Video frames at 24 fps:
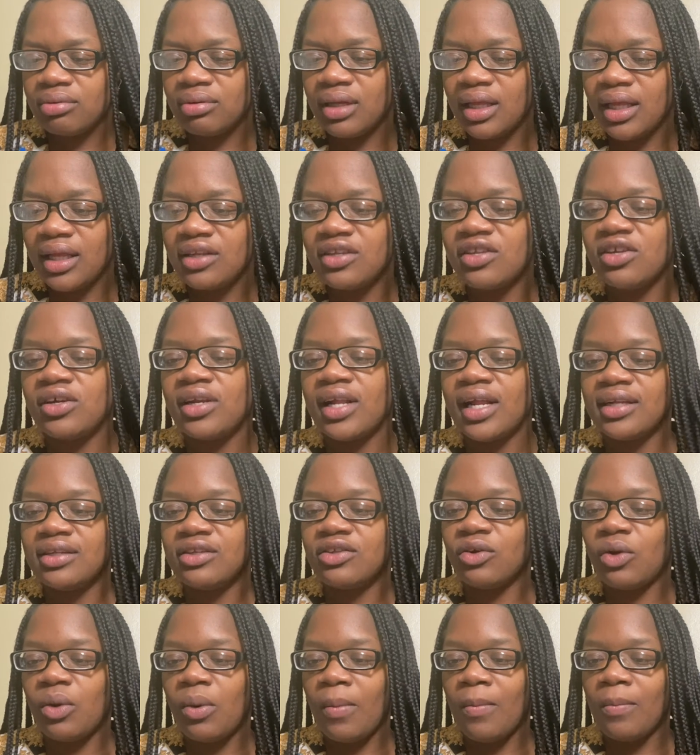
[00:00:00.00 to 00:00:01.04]

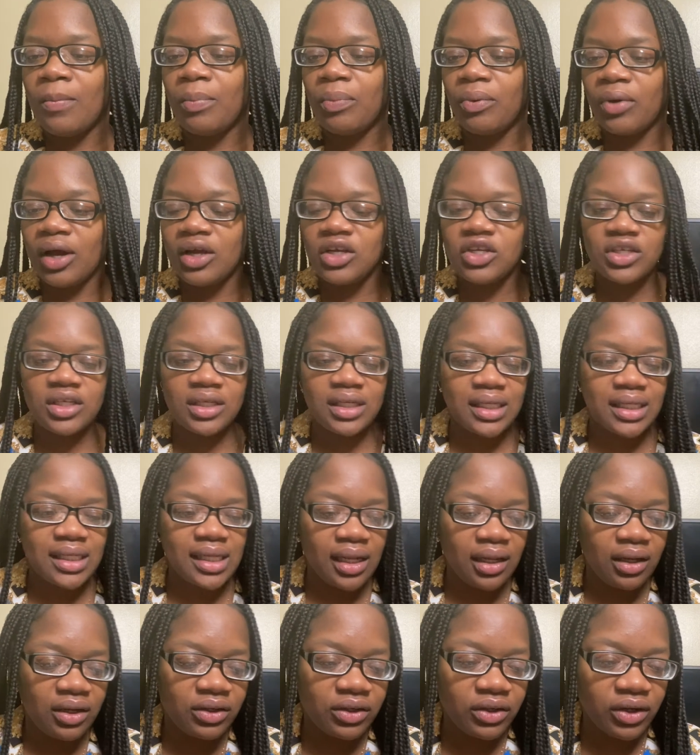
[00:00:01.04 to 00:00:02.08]
interdental brush
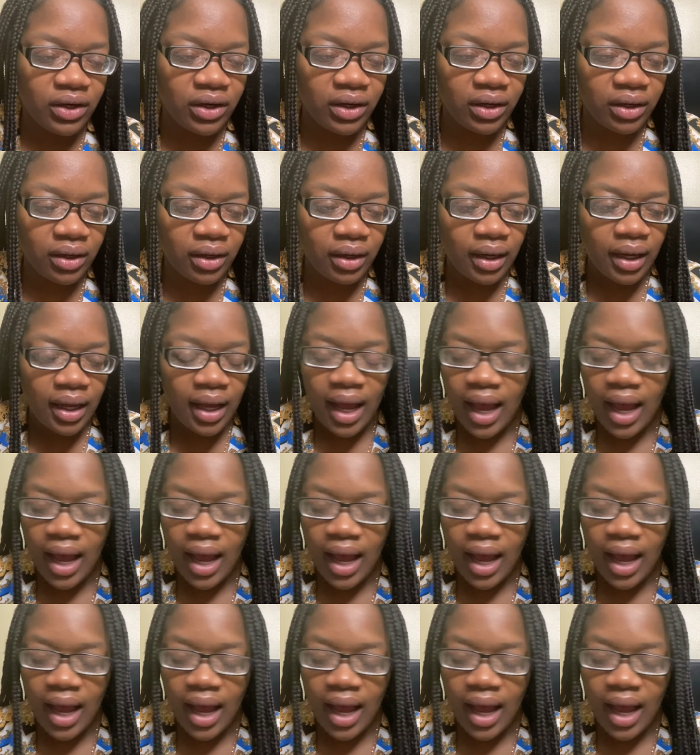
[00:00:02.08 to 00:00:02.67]
cylinder.